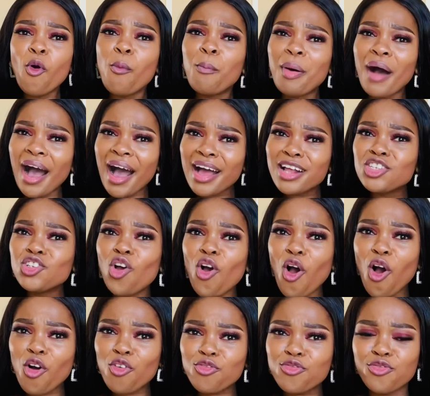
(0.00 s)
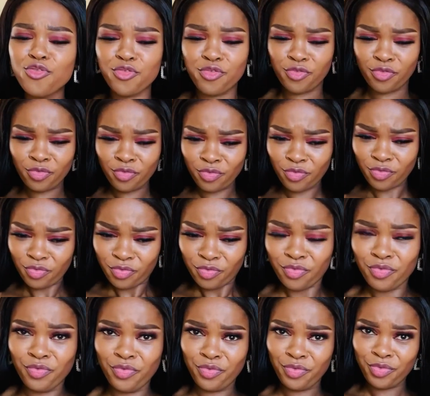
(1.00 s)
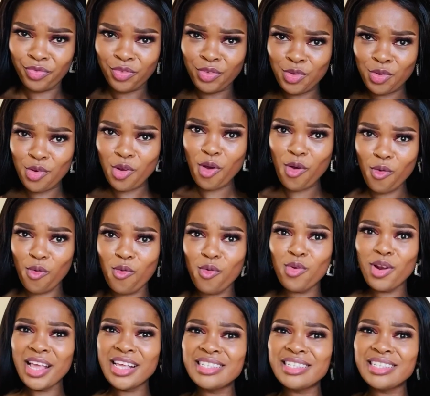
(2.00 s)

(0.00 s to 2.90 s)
part of, you know,